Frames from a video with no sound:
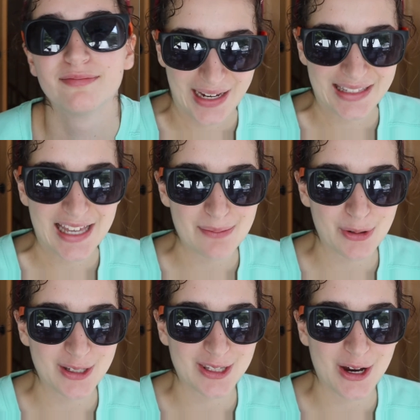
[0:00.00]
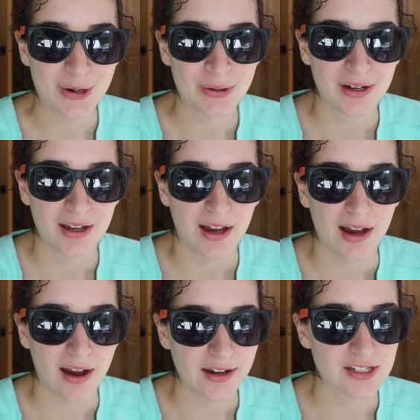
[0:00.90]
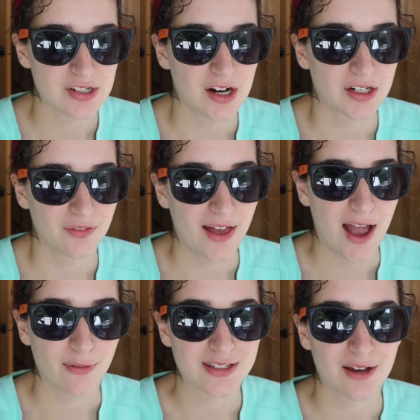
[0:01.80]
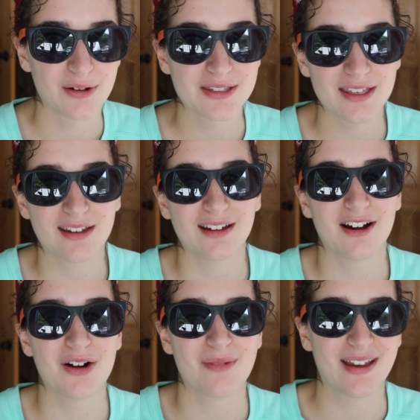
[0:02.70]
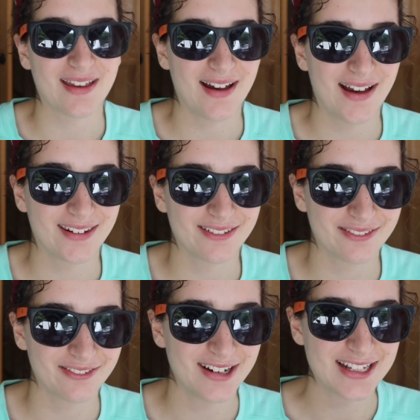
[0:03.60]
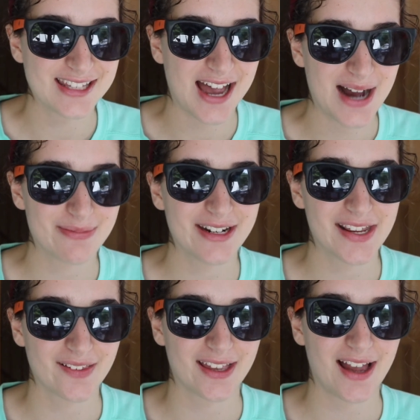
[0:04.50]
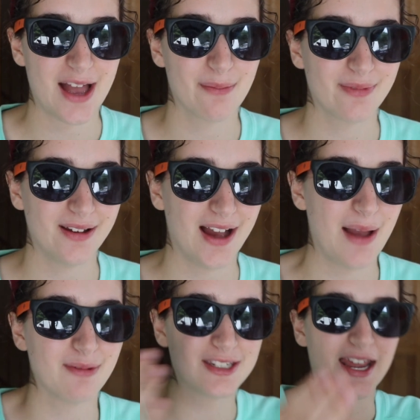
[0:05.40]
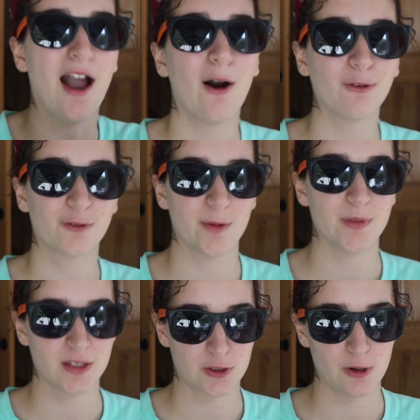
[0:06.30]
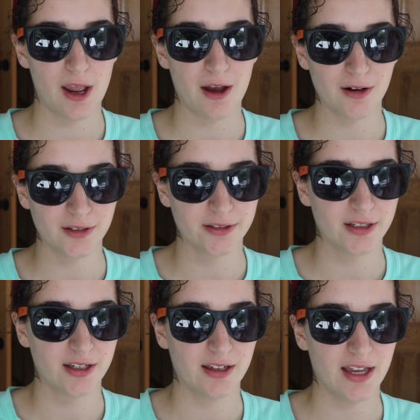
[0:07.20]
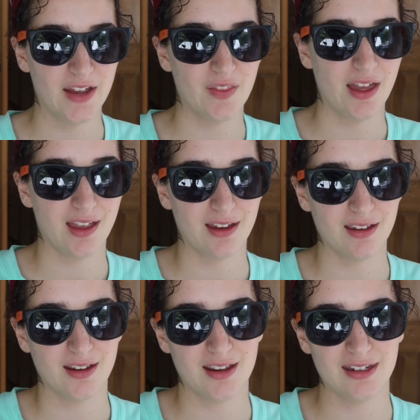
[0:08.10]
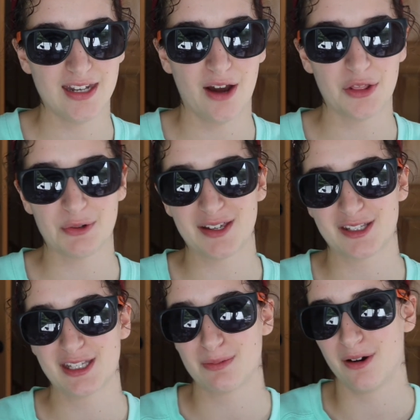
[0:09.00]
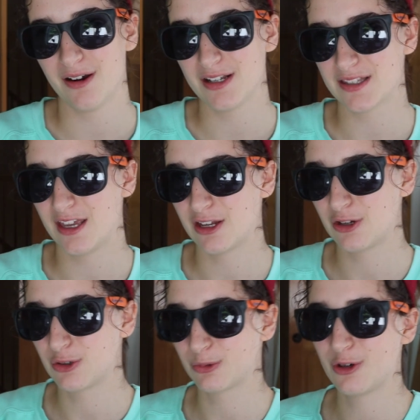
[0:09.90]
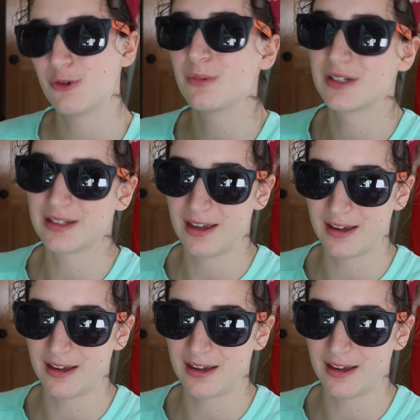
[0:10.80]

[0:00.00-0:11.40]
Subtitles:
At that point, though, I just started to laugh, because I was like, oh my god, what's happening? Like, I'm down from this trail, and, like, now the rest of this part is, like, groomed